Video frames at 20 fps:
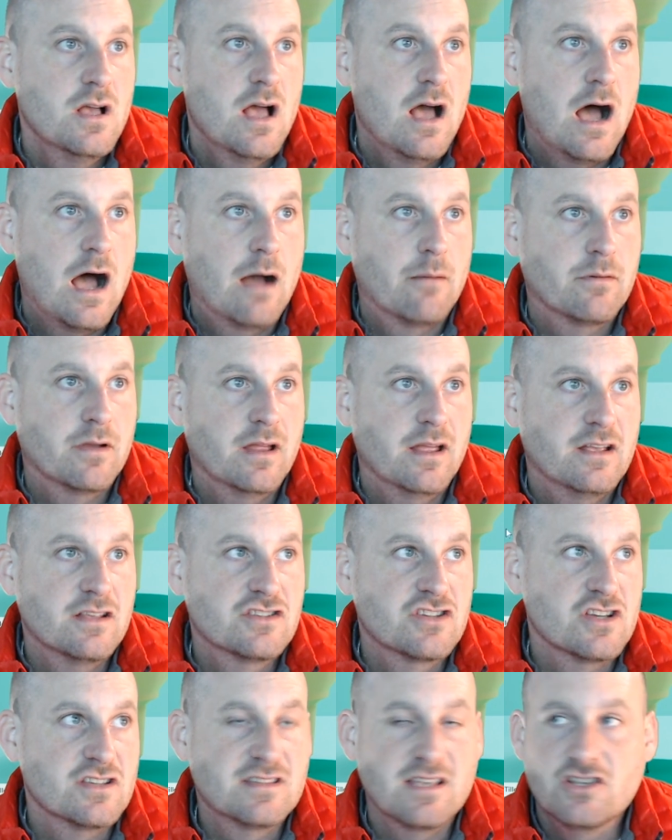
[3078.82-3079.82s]

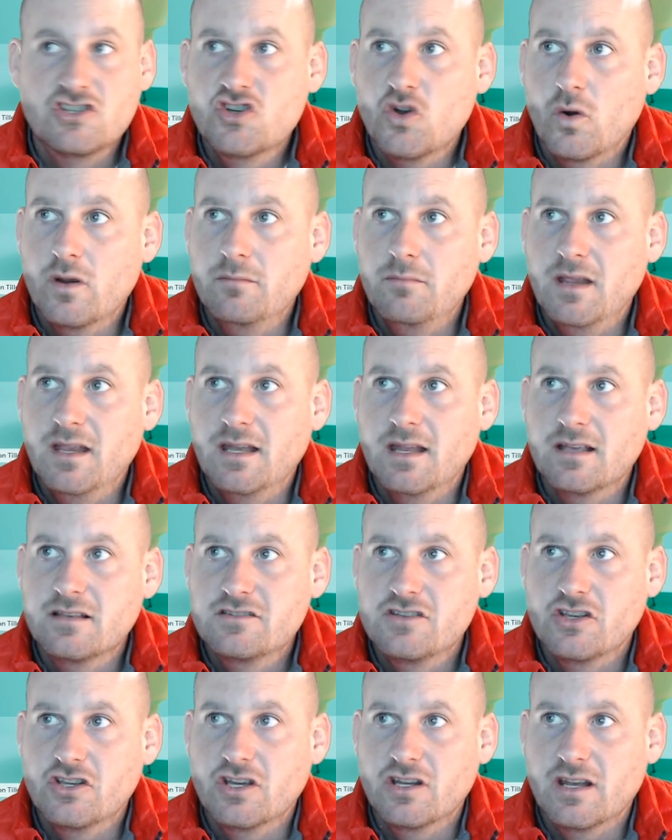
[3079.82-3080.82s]
it's going to say join meeting, so you're going to